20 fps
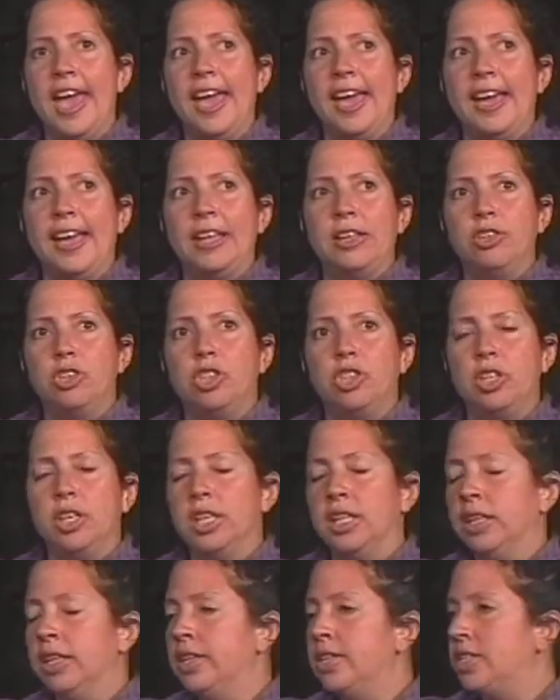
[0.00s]
And she
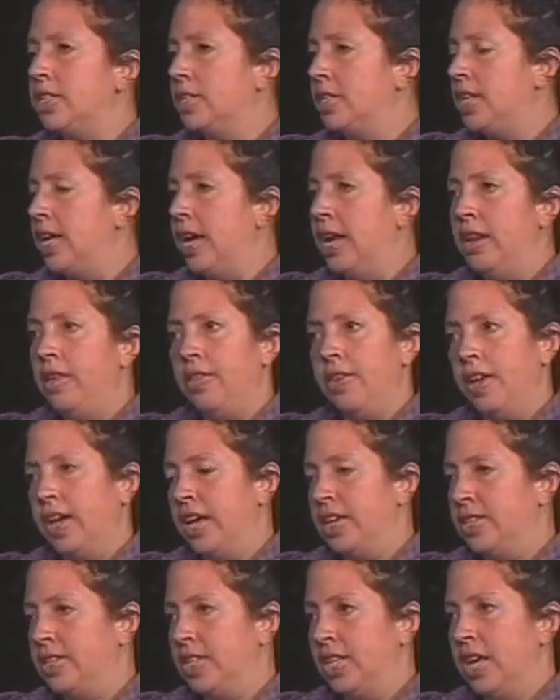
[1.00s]
didn't listen to anything
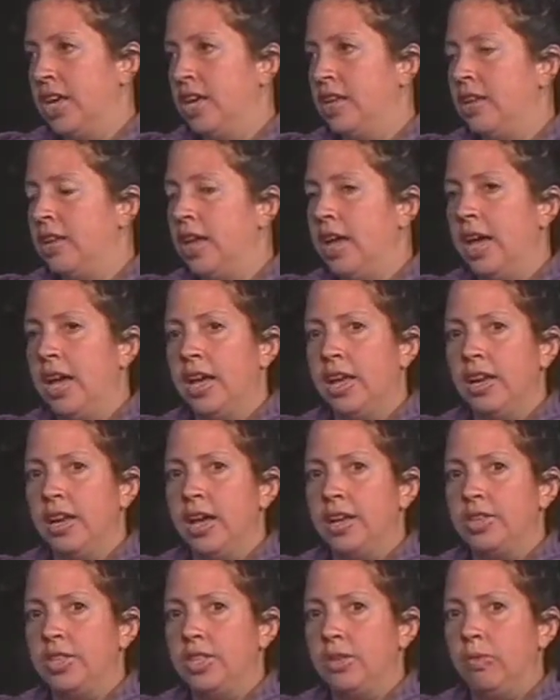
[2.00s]
I said. And
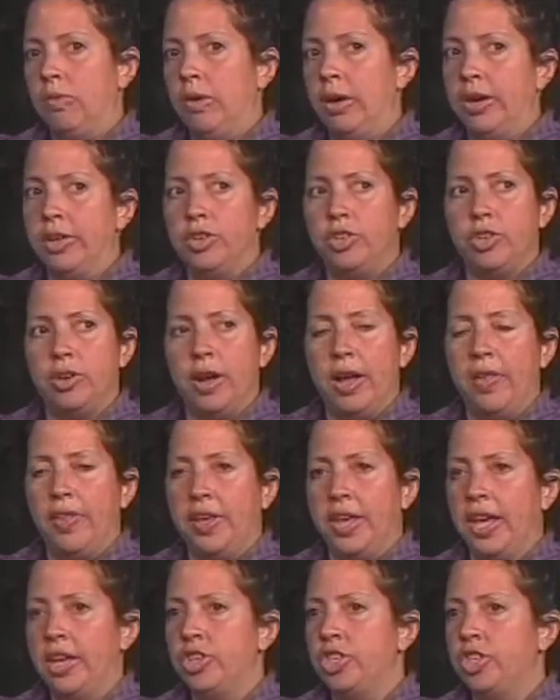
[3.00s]
I said, "What is your
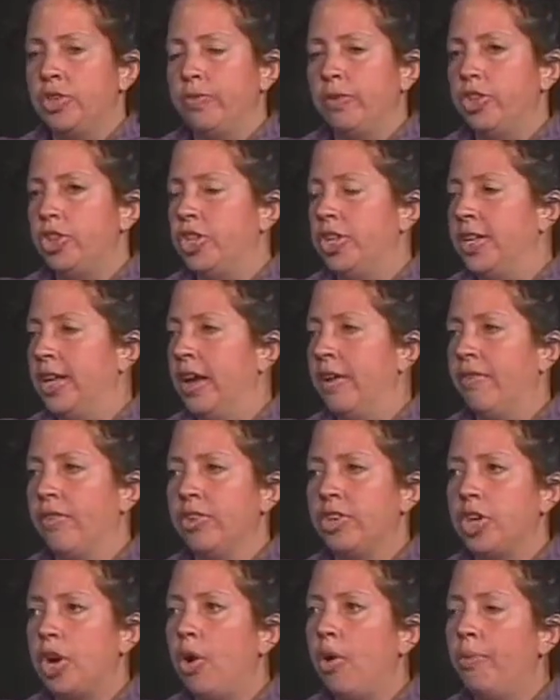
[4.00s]
allegation?" Which she
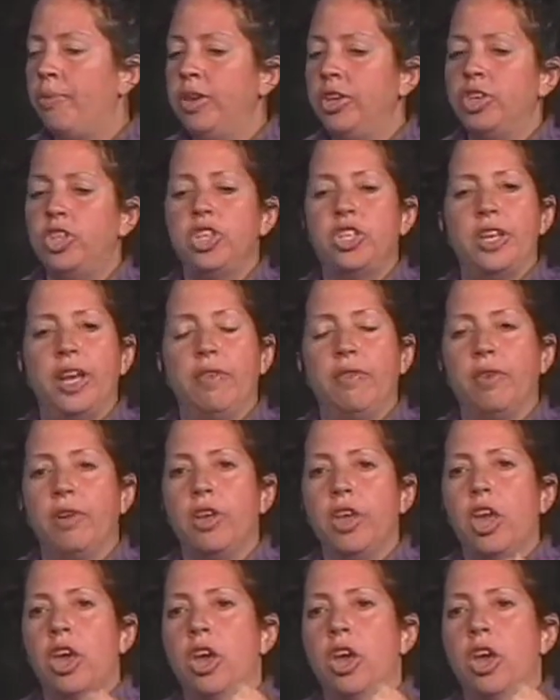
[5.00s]
never told me. She never